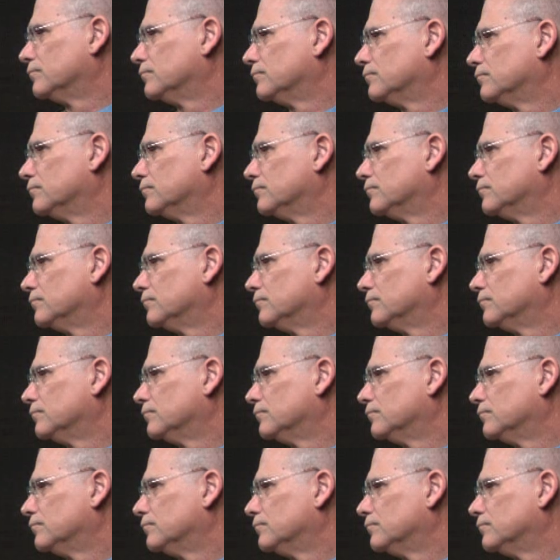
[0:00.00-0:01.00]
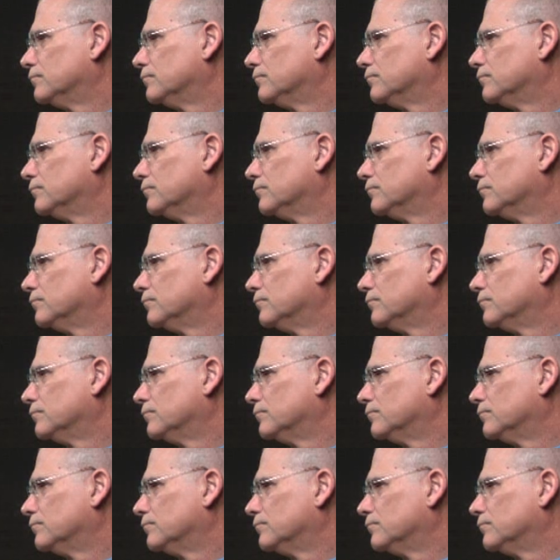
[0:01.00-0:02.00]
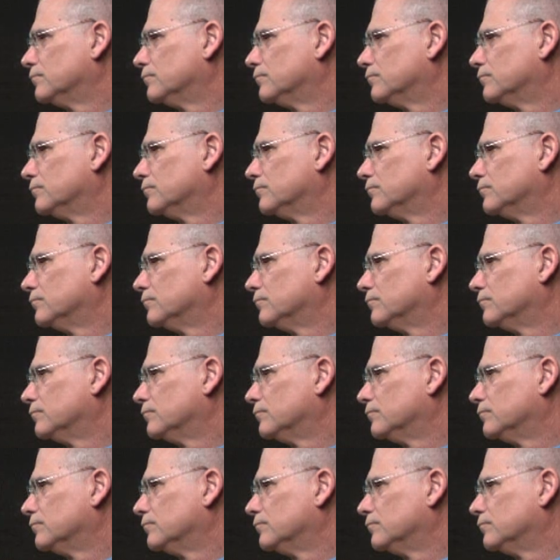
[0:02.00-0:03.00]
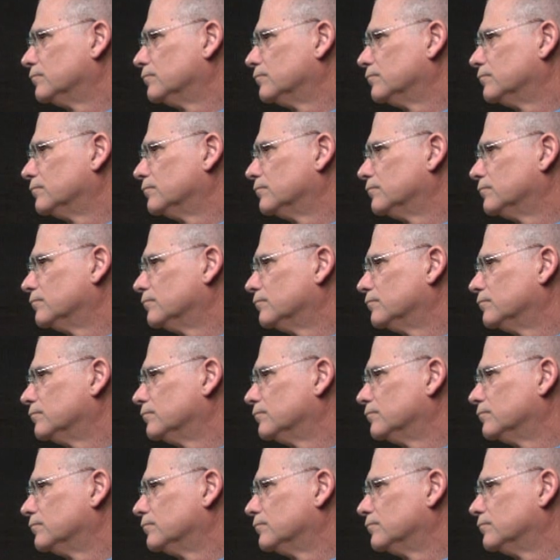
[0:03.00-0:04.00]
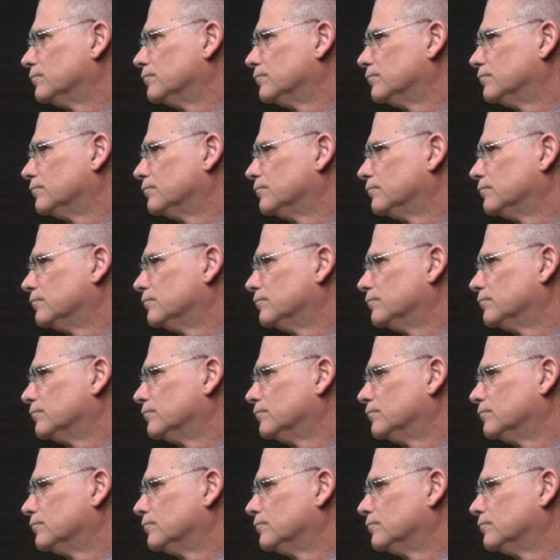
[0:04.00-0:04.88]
(silent)